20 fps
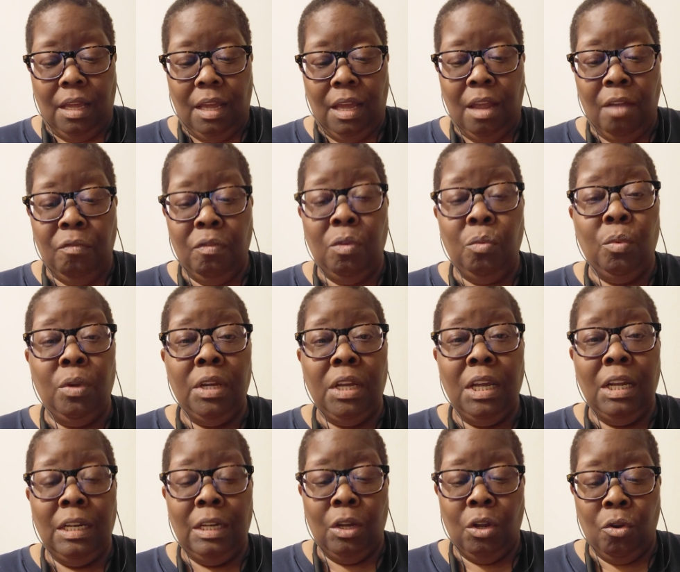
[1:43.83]
everyone
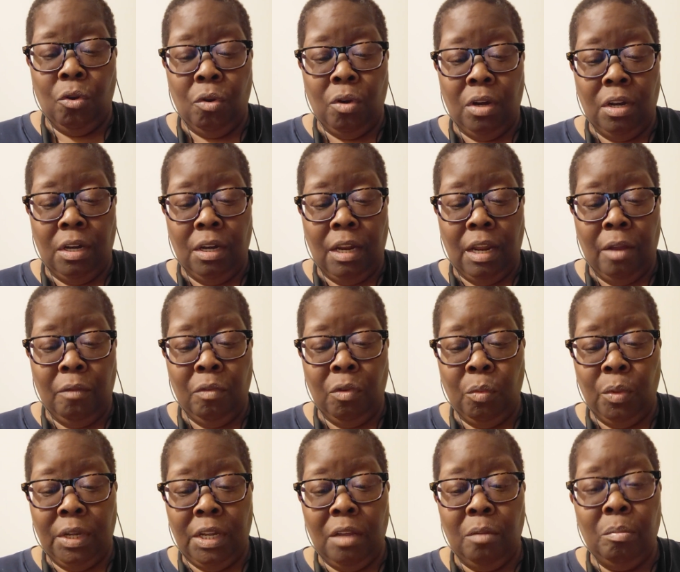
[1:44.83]
can learn and
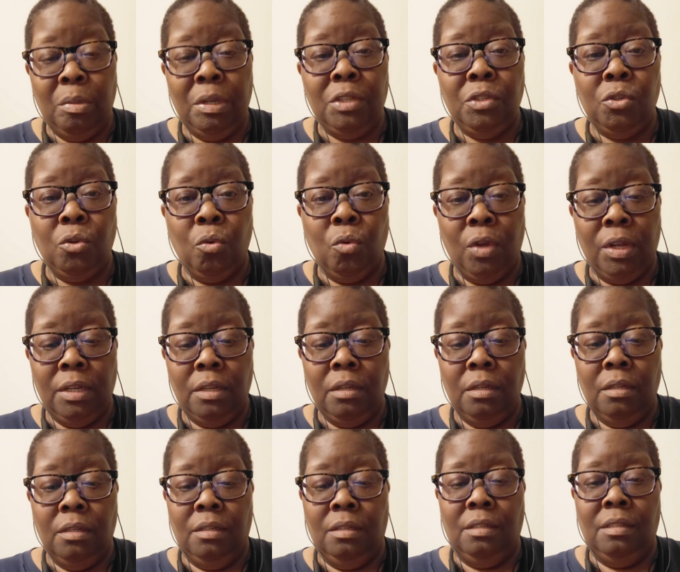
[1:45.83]
everyone can be taught.
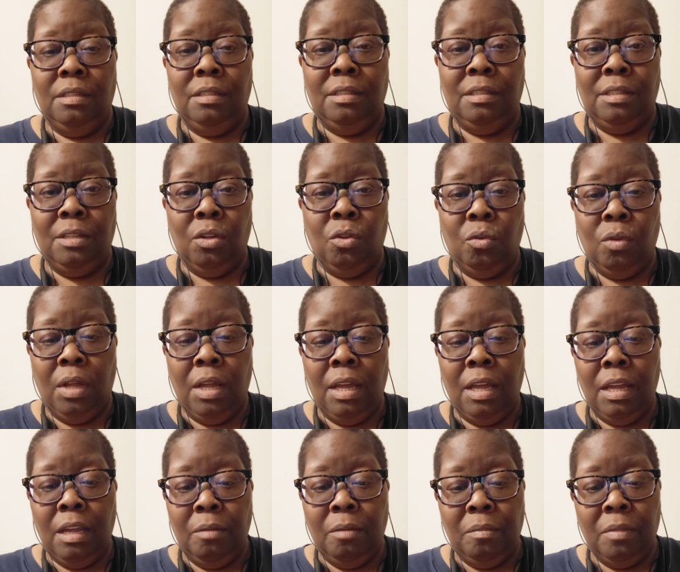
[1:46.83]
So I
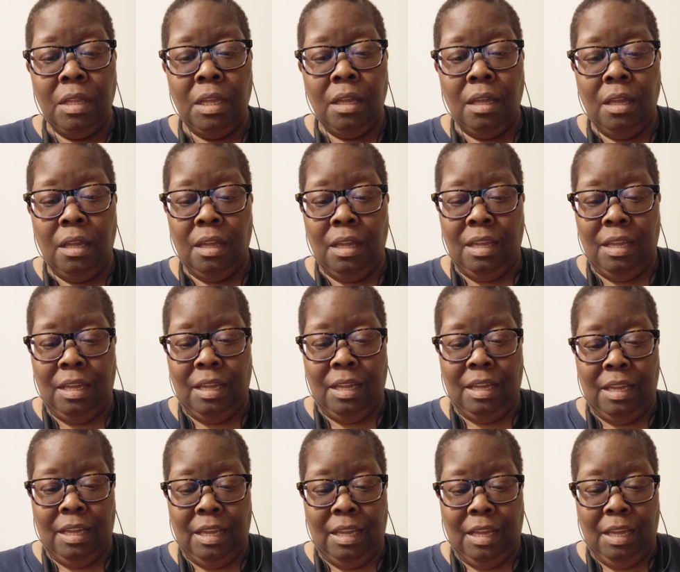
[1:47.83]
am
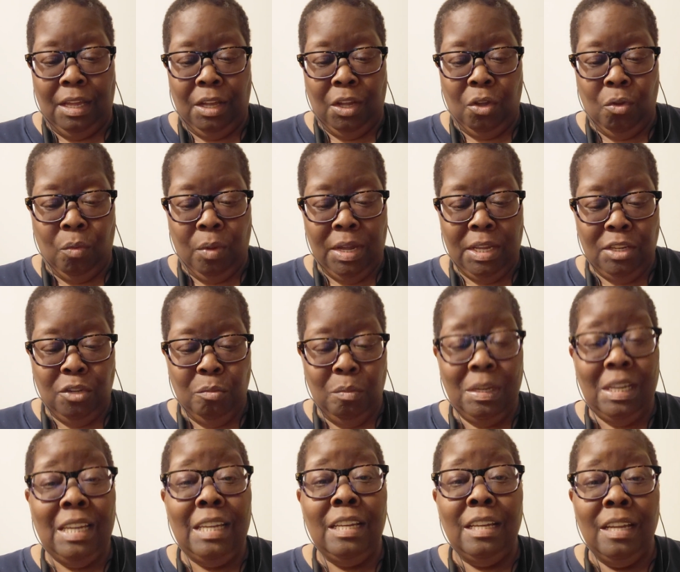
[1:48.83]
going to
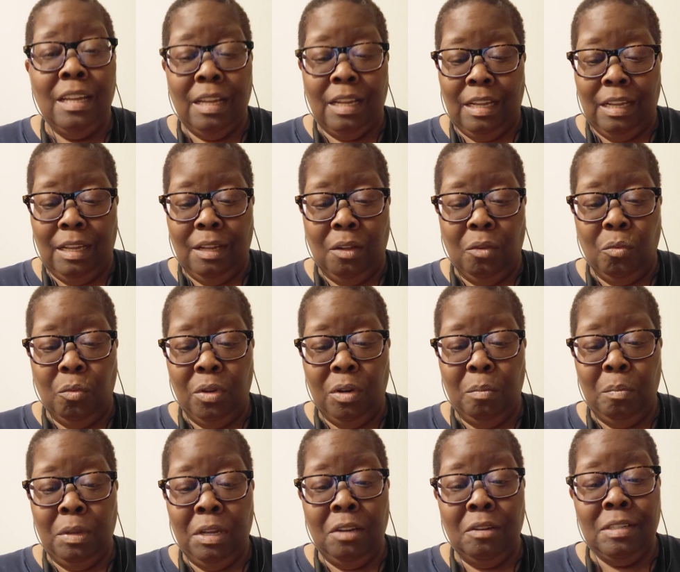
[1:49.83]
be what
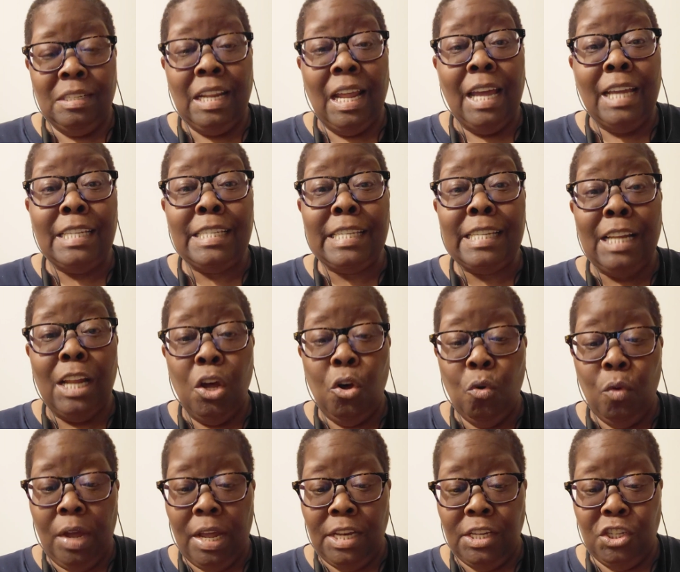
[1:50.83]
appears like
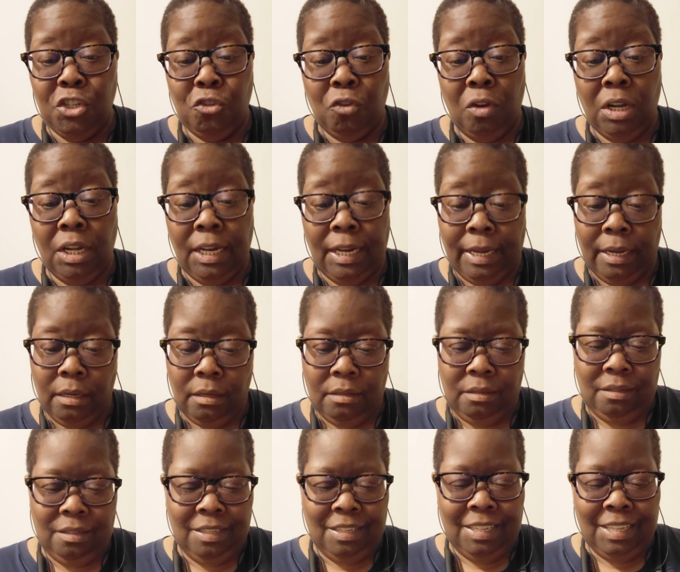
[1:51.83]
slow and struggling
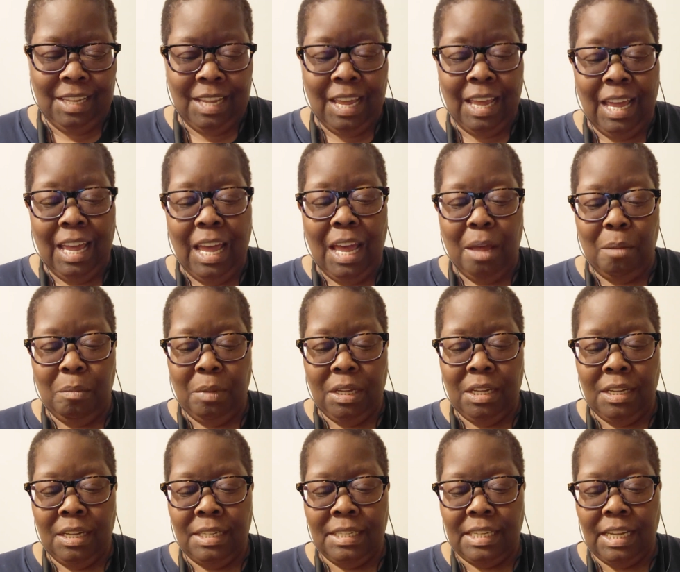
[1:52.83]

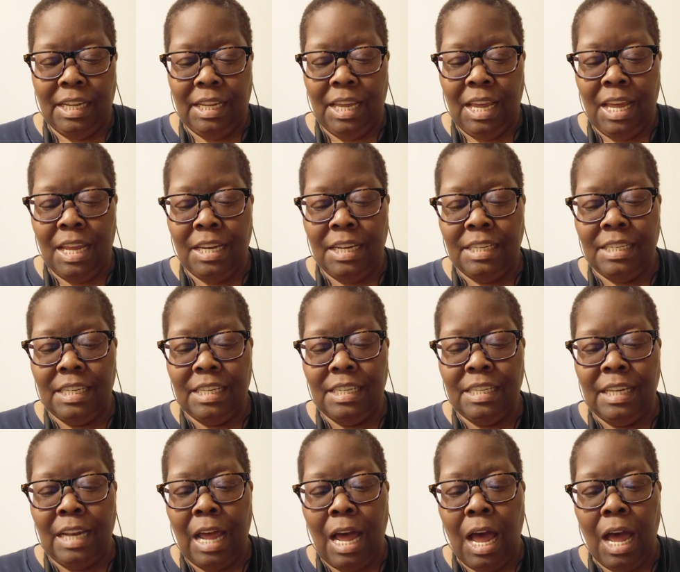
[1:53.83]
because again, this is
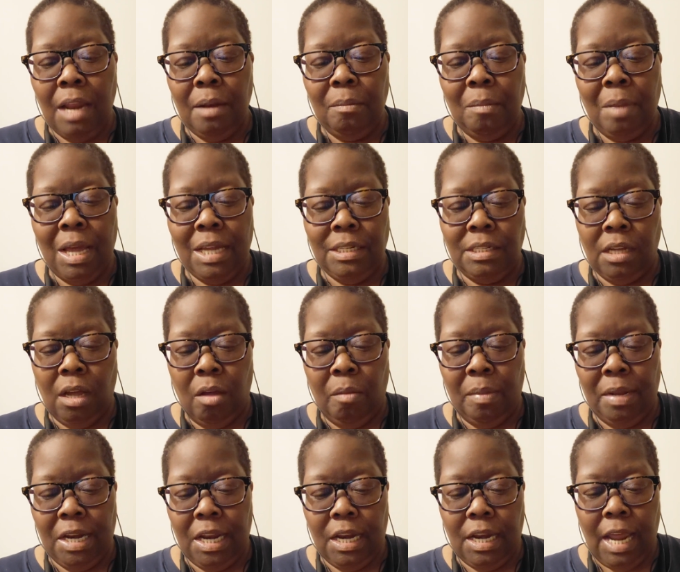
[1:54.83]
not my
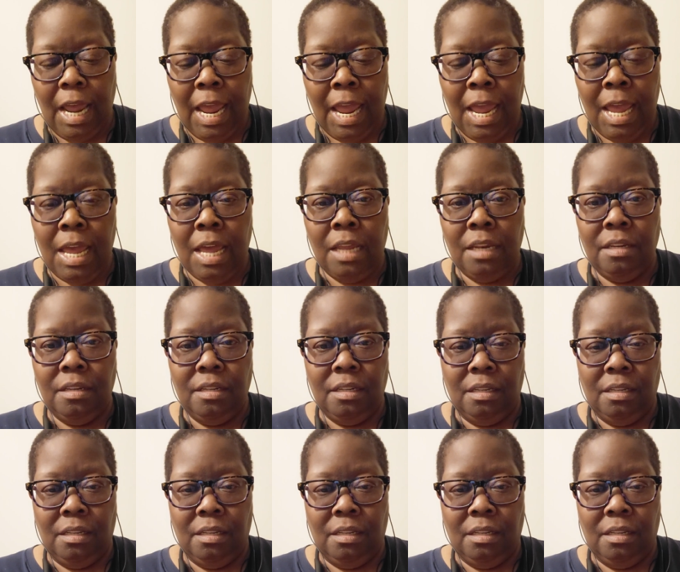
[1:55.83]
dominant hand.